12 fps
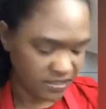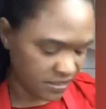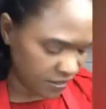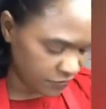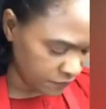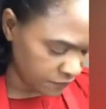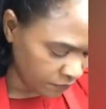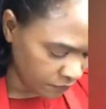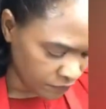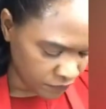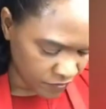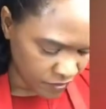Now,
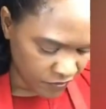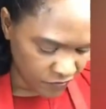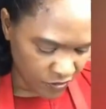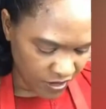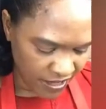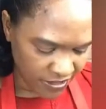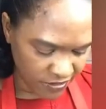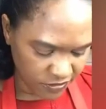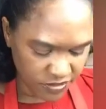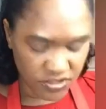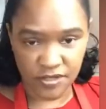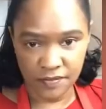if you're
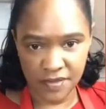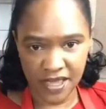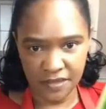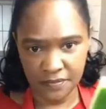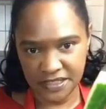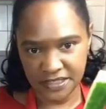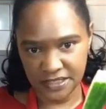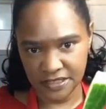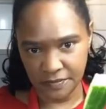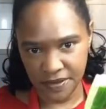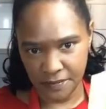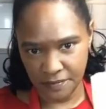adults, you can make the pieces a
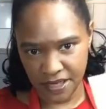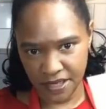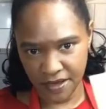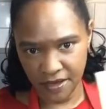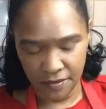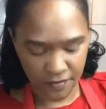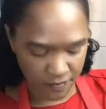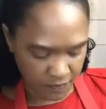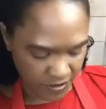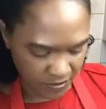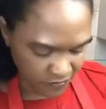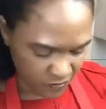bit bigger,
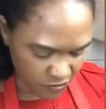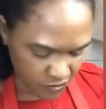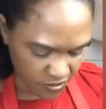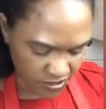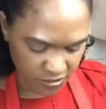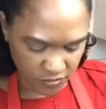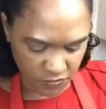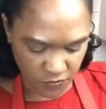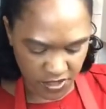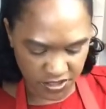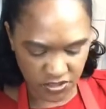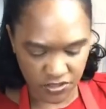but if you've got little
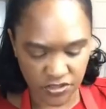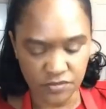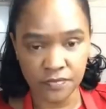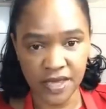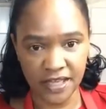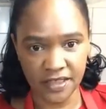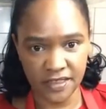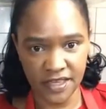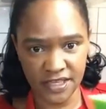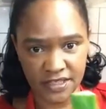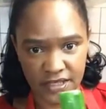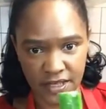ones, you can make
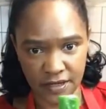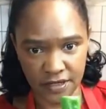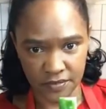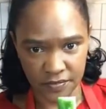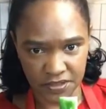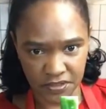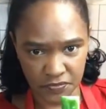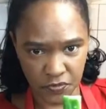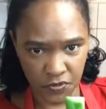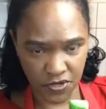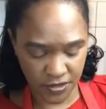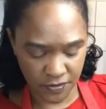these a little bit
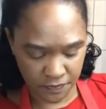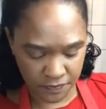smaller.